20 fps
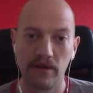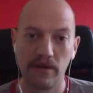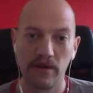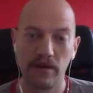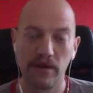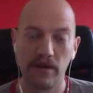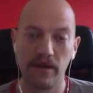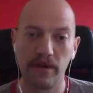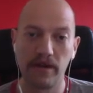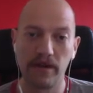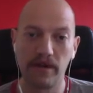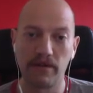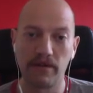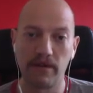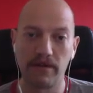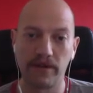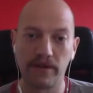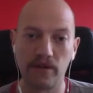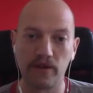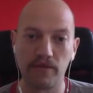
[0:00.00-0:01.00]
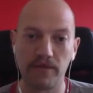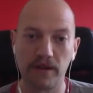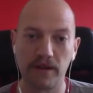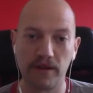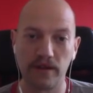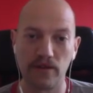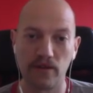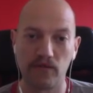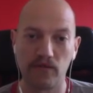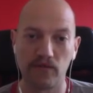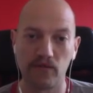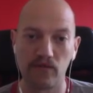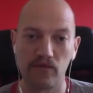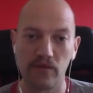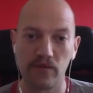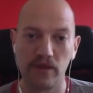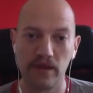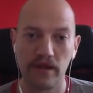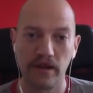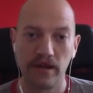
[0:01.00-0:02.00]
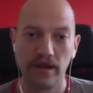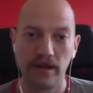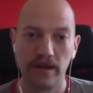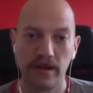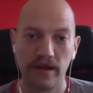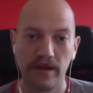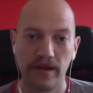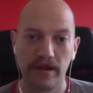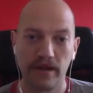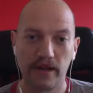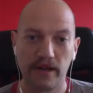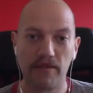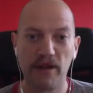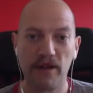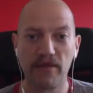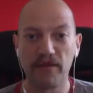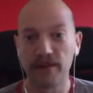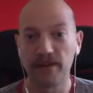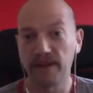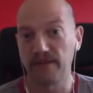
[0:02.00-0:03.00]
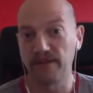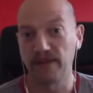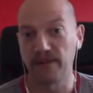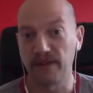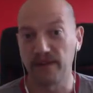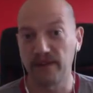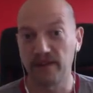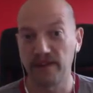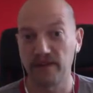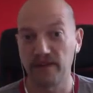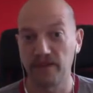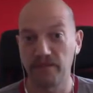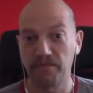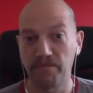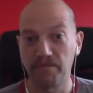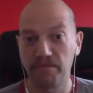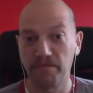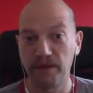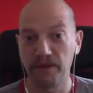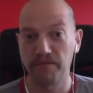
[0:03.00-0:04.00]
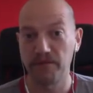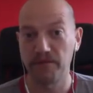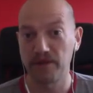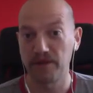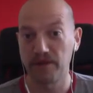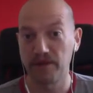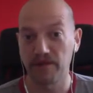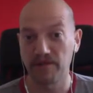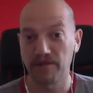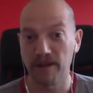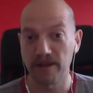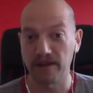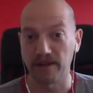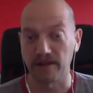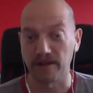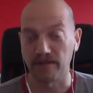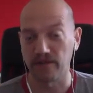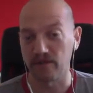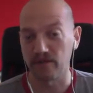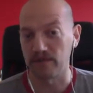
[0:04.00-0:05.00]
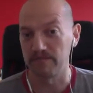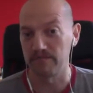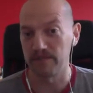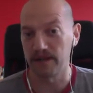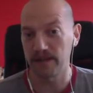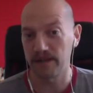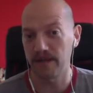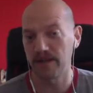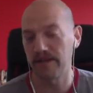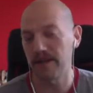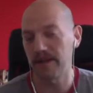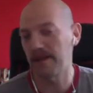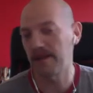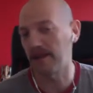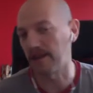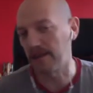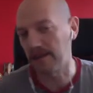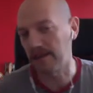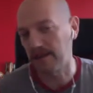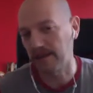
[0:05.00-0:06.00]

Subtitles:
a literary humanist novel. You might want to give it to the people you extracted it from. That's just,